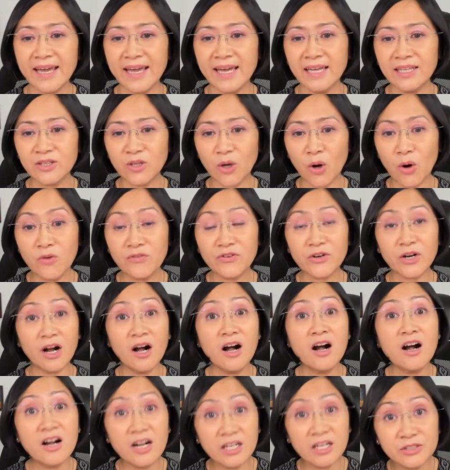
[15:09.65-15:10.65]
and over
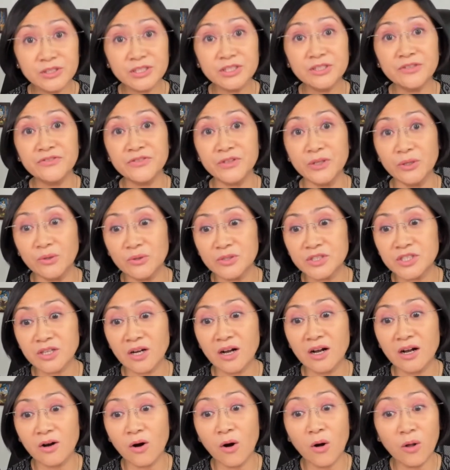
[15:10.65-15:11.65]
100 of those
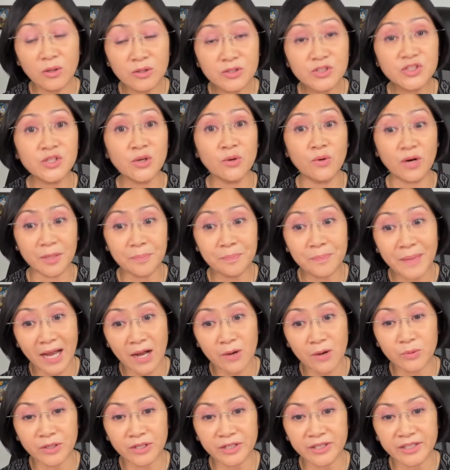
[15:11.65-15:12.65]
also are
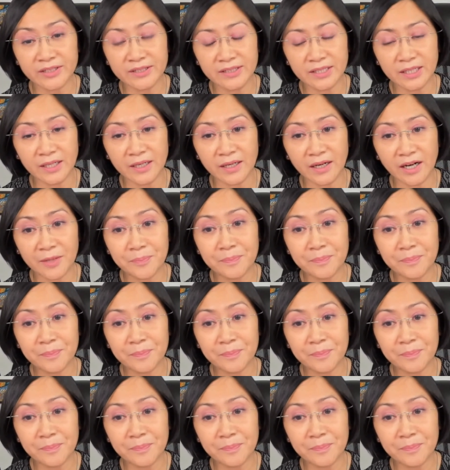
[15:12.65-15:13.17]
powered uh,